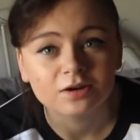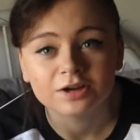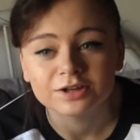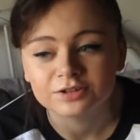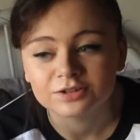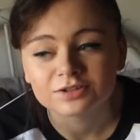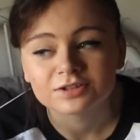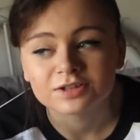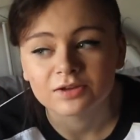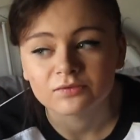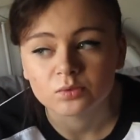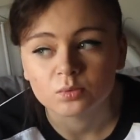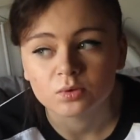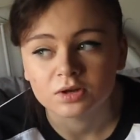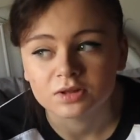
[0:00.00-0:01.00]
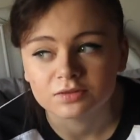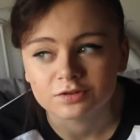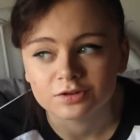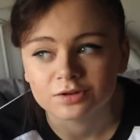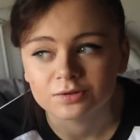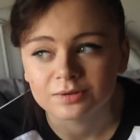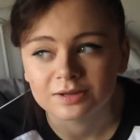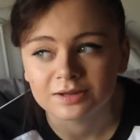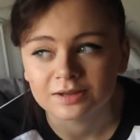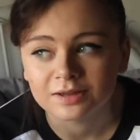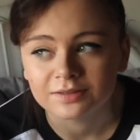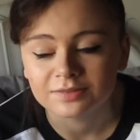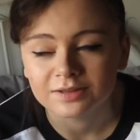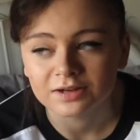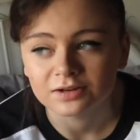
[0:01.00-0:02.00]
I just never wanted to do it.
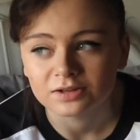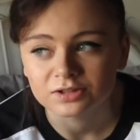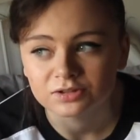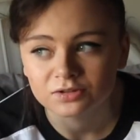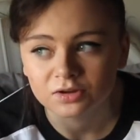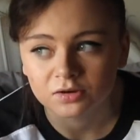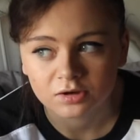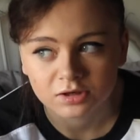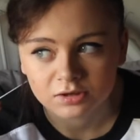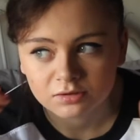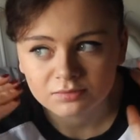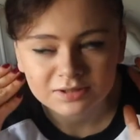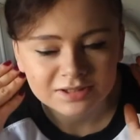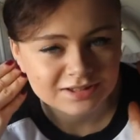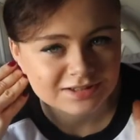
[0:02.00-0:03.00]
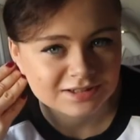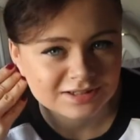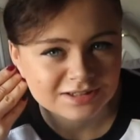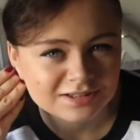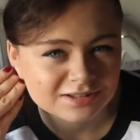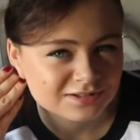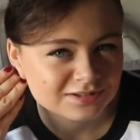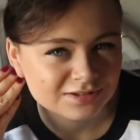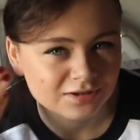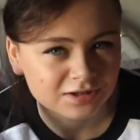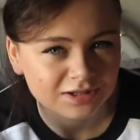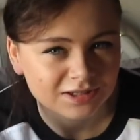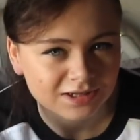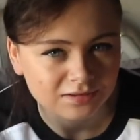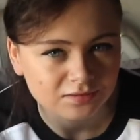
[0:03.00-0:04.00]
And then I only did it to
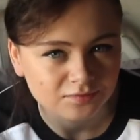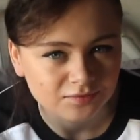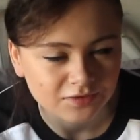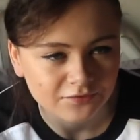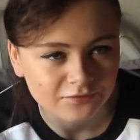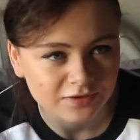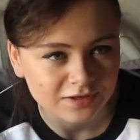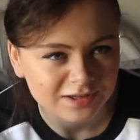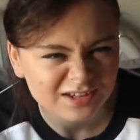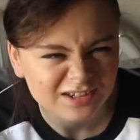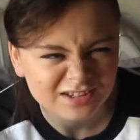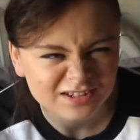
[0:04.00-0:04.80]
kind of get over the fear.